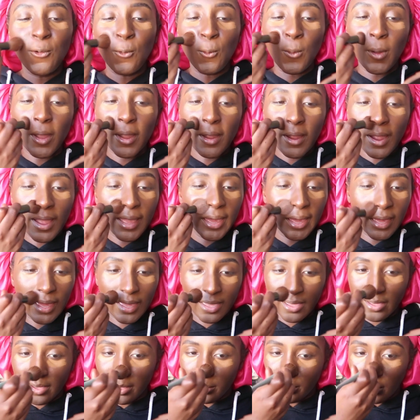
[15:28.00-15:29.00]
where I
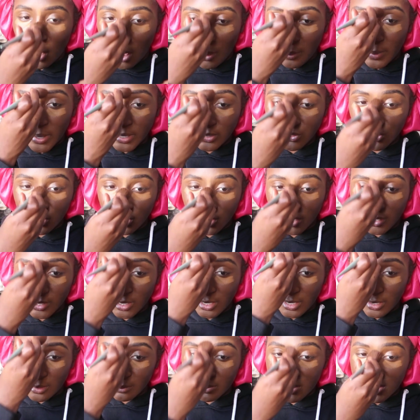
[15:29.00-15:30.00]
am on my
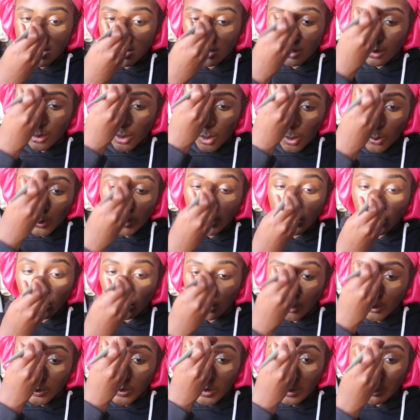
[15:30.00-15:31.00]
journey. I'm still going
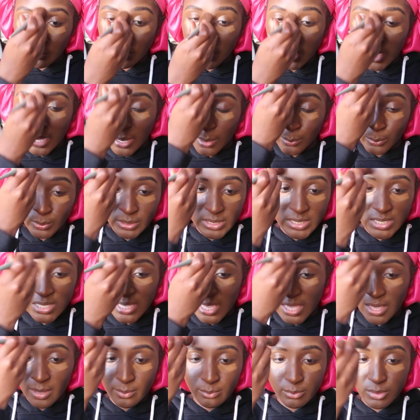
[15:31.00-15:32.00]
through it, but I would
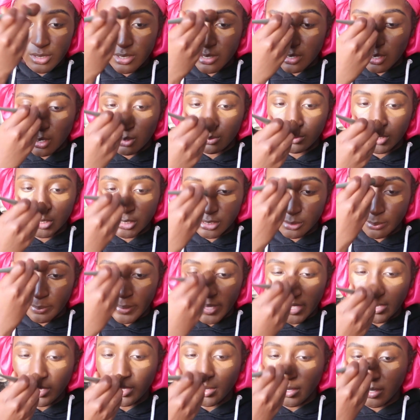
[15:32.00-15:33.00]
say I'm so much
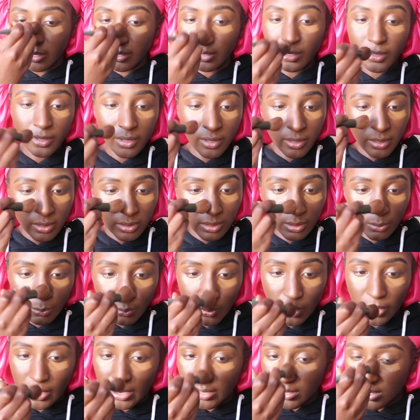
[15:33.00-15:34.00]
better
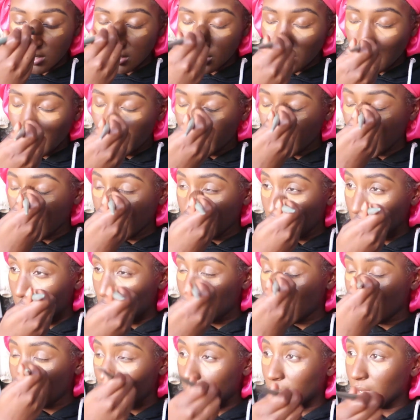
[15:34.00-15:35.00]
than where I started.
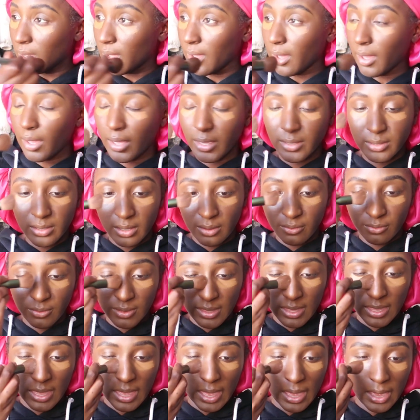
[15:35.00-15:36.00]
I
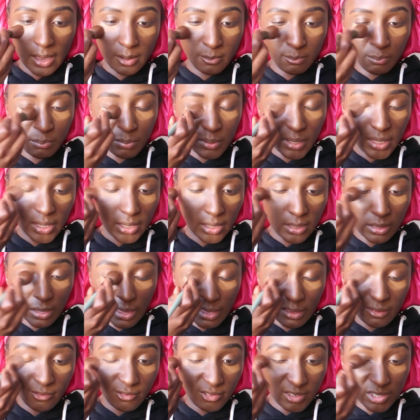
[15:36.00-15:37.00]
definitely had big
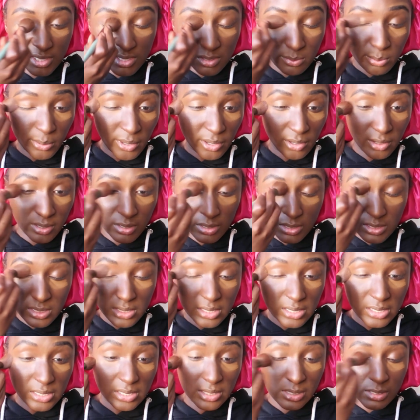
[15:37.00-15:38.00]
life
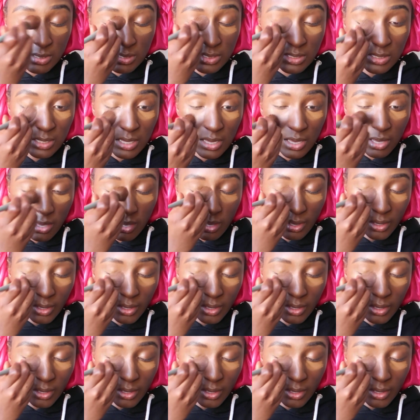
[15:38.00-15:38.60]
experiences